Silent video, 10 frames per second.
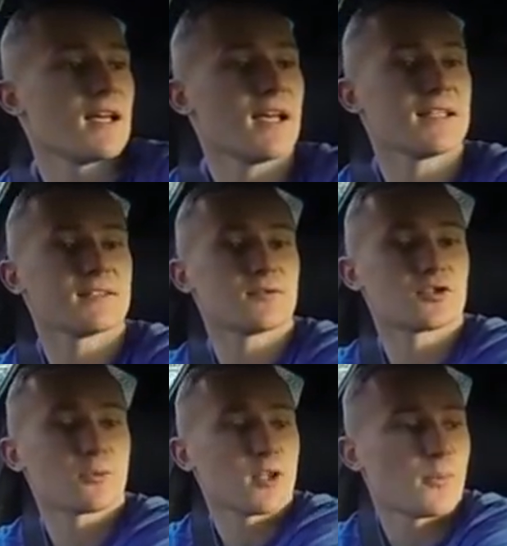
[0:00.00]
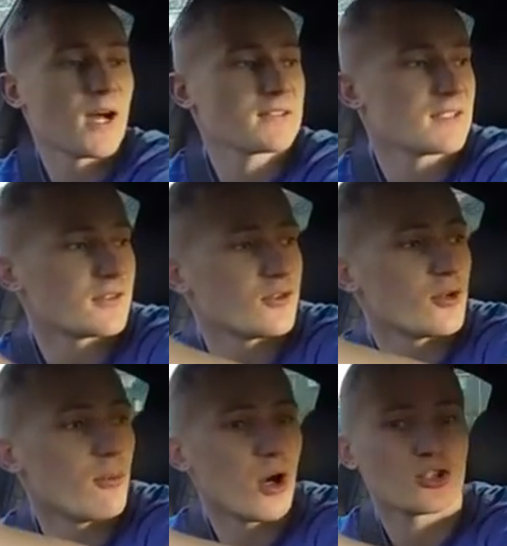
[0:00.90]
is some of the parts that they do, the
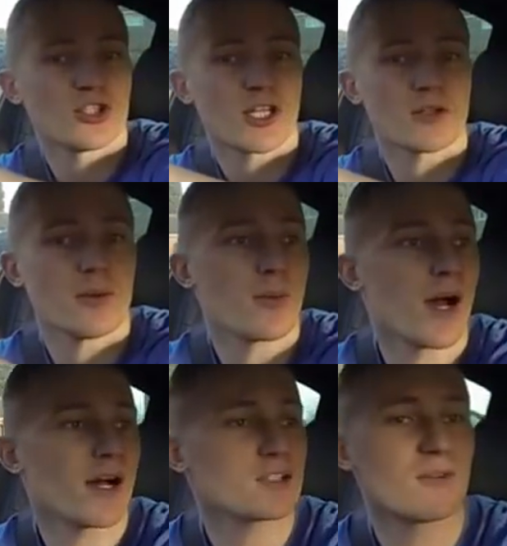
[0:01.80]
more genuine parts